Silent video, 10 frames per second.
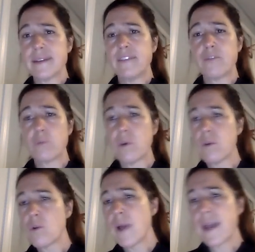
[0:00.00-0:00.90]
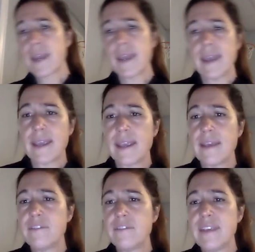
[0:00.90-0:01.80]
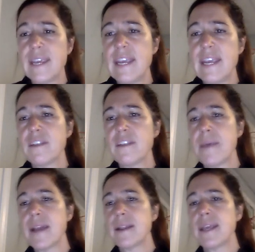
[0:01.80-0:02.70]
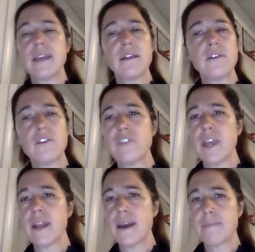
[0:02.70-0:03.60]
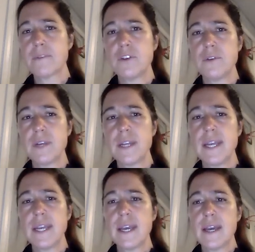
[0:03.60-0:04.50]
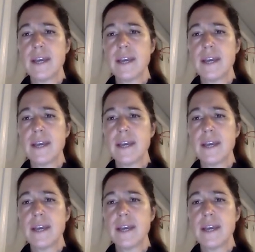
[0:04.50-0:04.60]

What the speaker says: It's real quick. It gives each of the penalty killers an opportunity